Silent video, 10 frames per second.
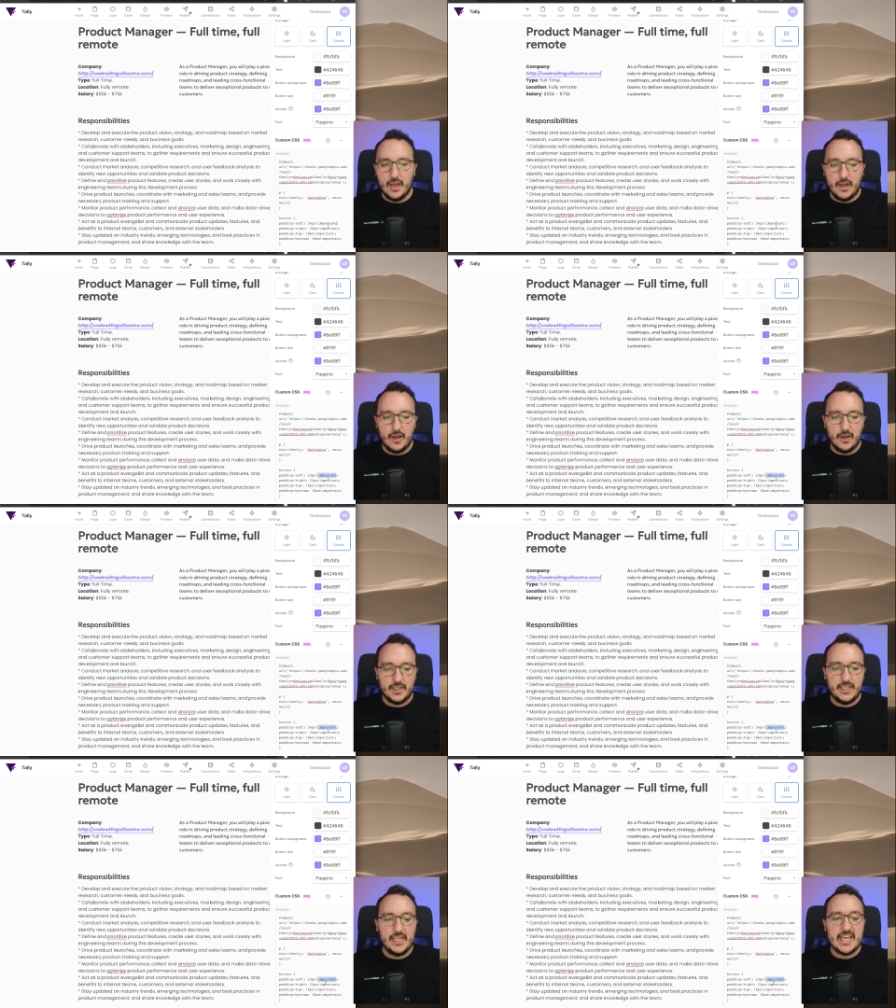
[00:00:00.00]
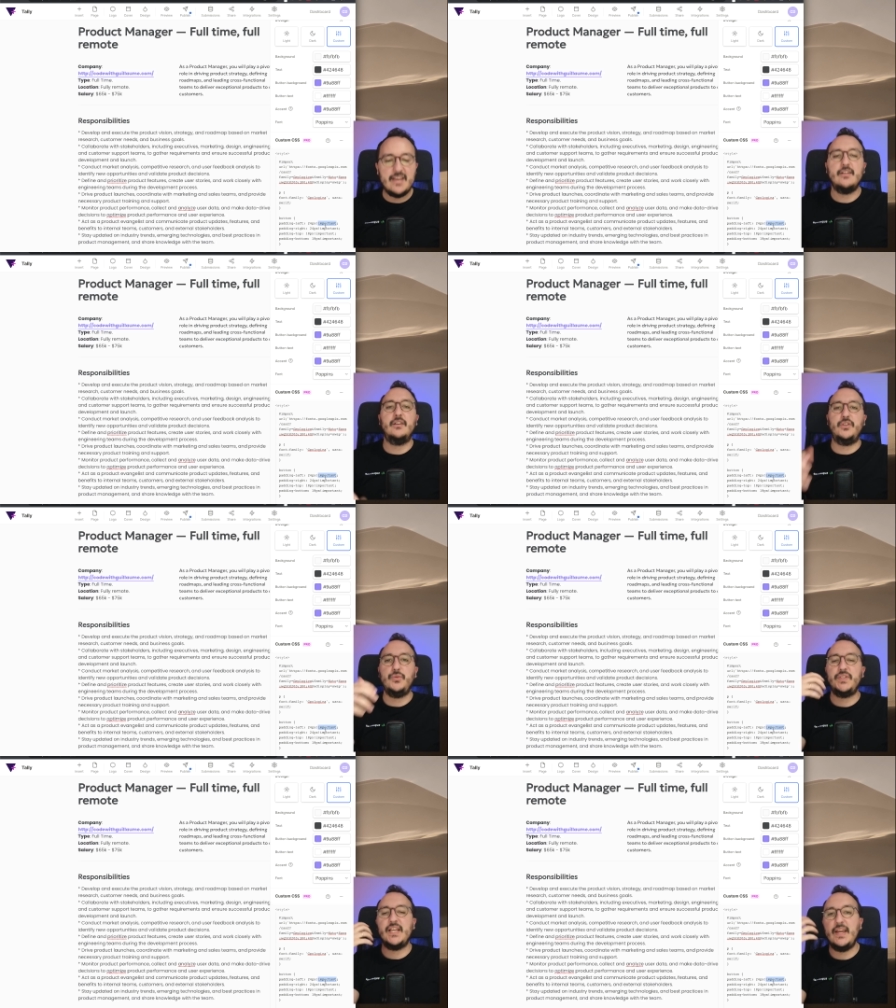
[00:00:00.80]
uh, key here
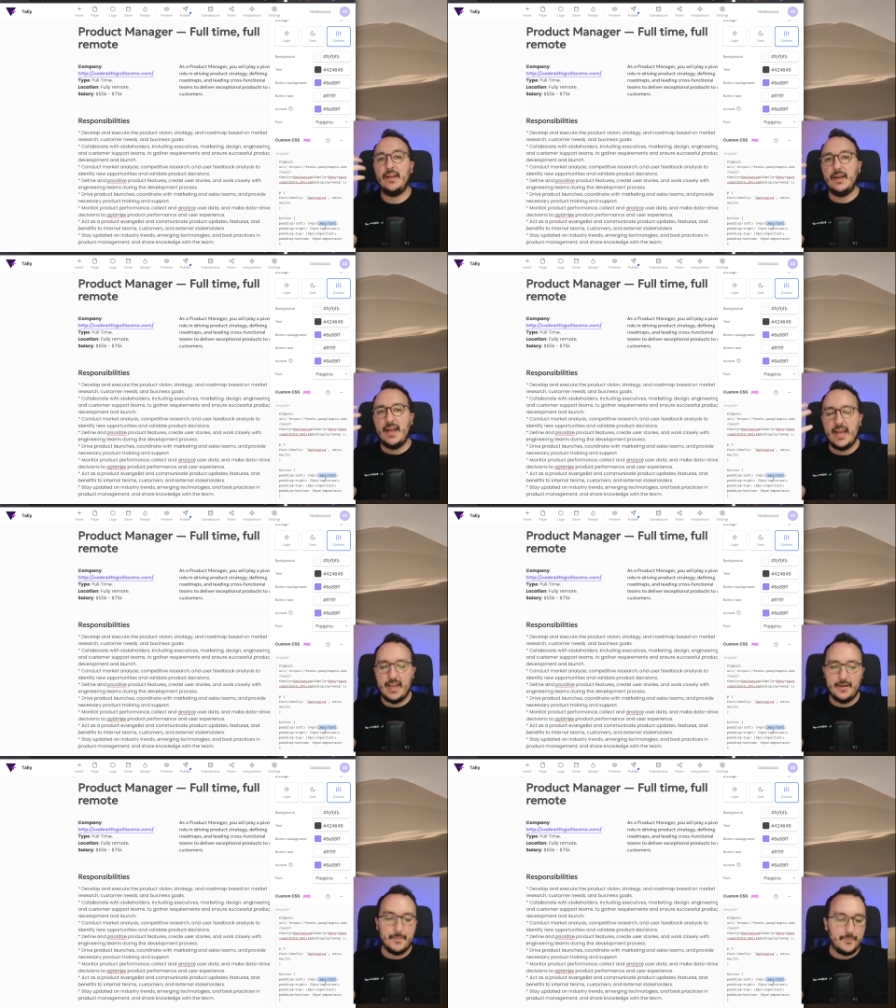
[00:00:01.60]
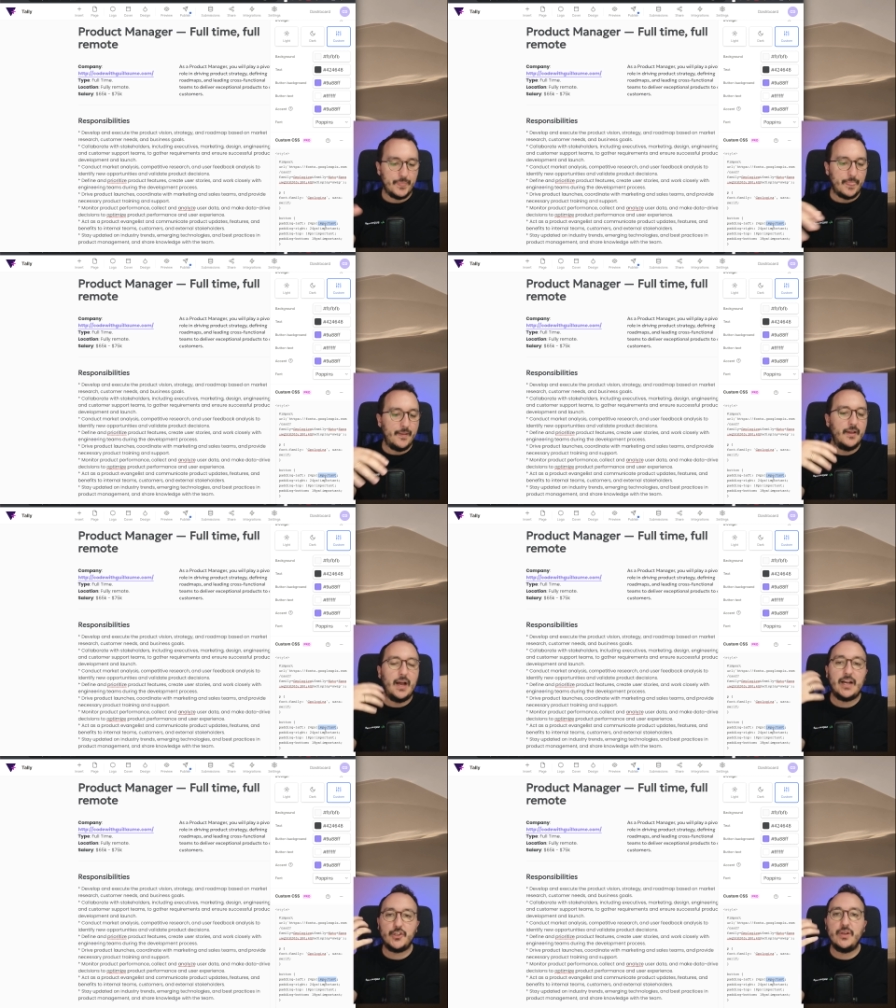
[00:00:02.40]
to say, hey,
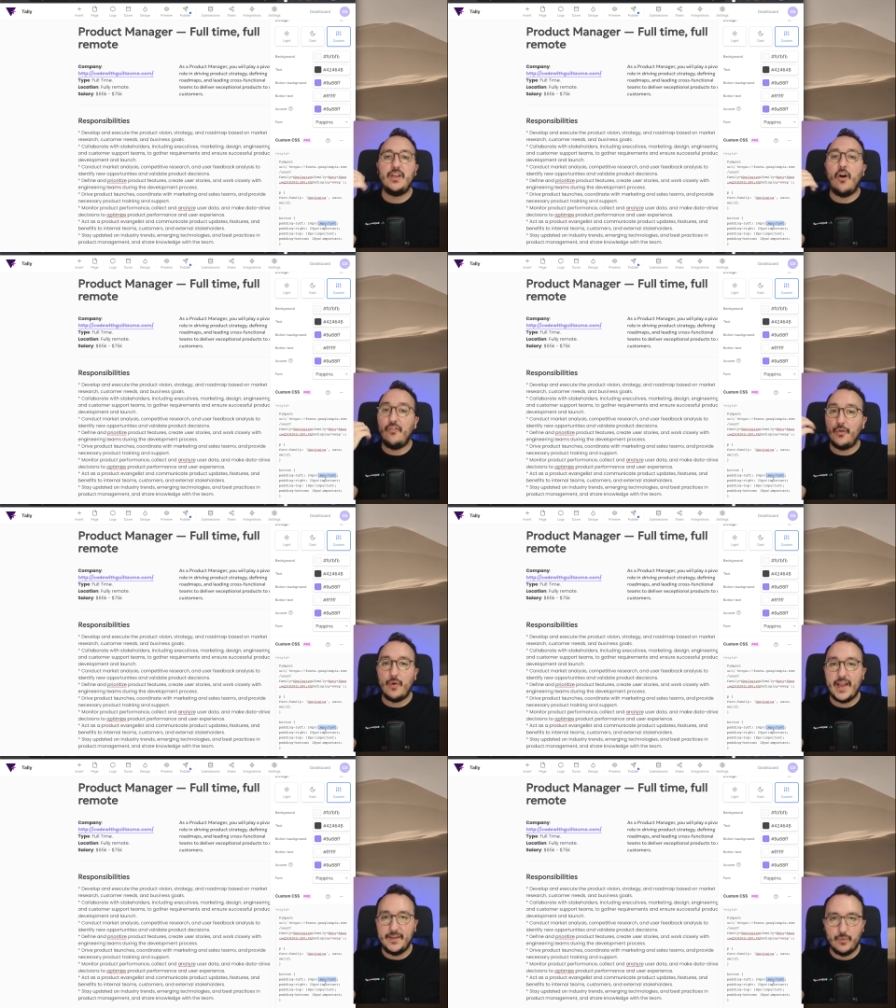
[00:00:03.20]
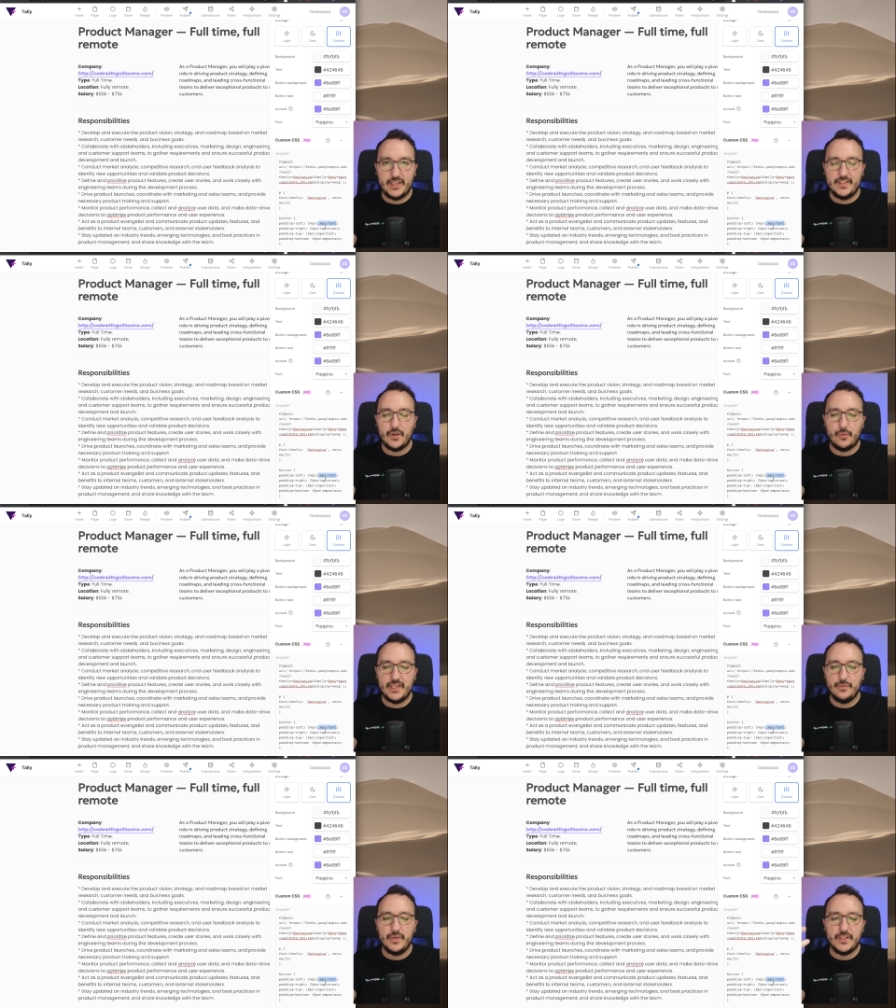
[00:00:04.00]
actually override what is
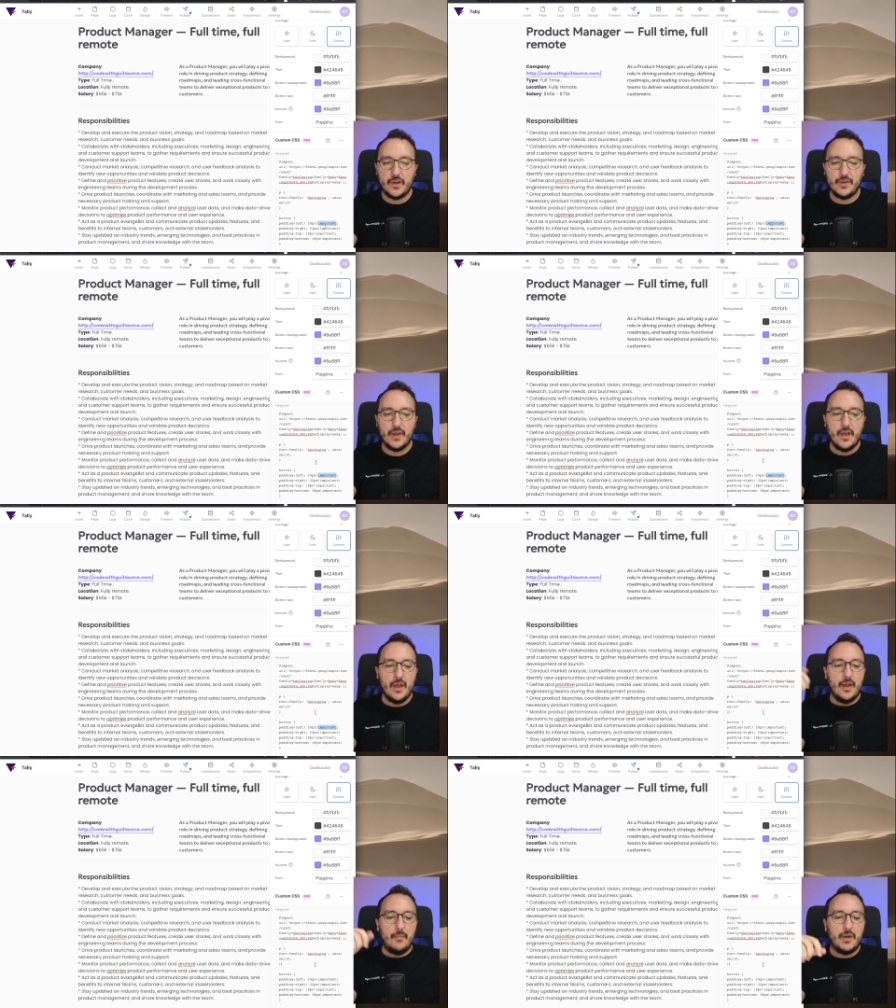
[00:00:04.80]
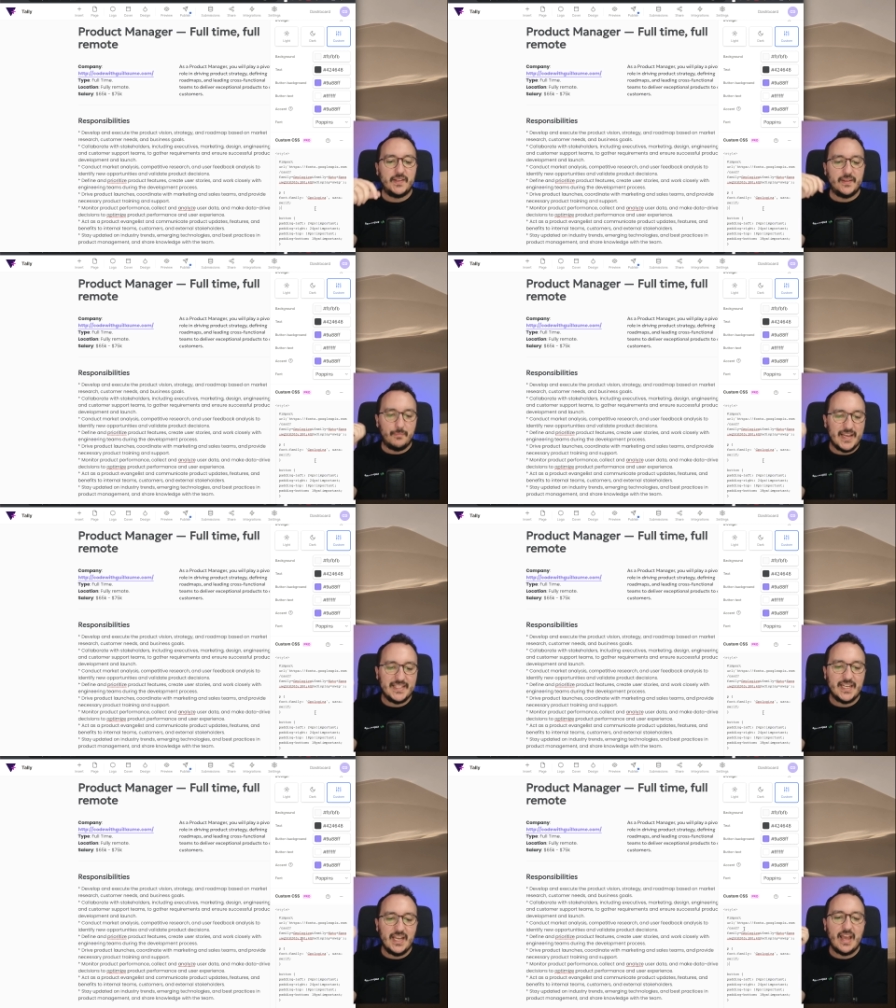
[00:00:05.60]
already written. But
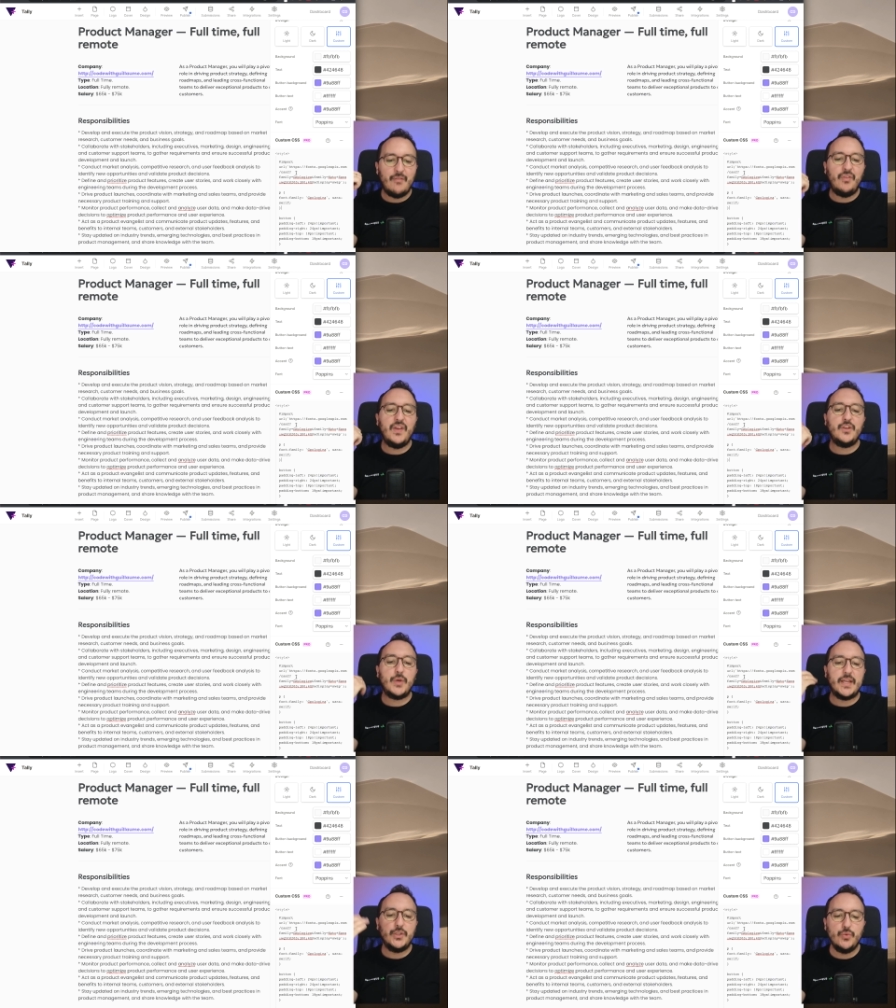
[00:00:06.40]
basically everything you can do